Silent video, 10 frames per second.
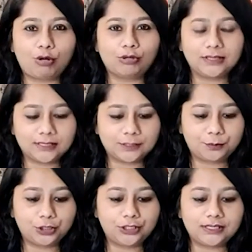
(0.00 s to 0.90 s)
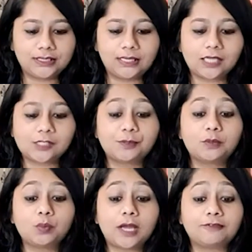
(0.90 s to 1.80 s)
on this bulletin:
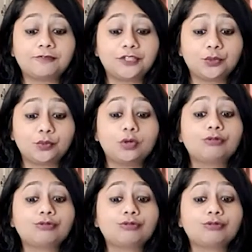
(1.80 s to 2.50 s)
husband-wife duo